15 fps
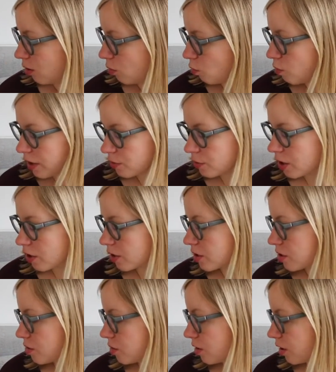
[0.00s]
with
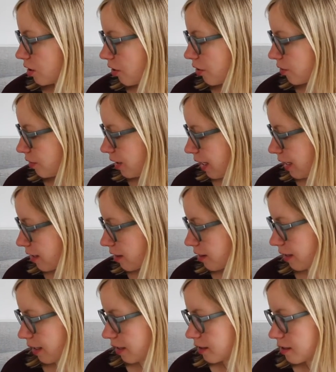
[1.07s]
regards to the yarn related
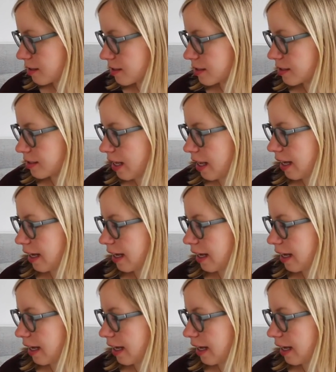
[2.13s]
things,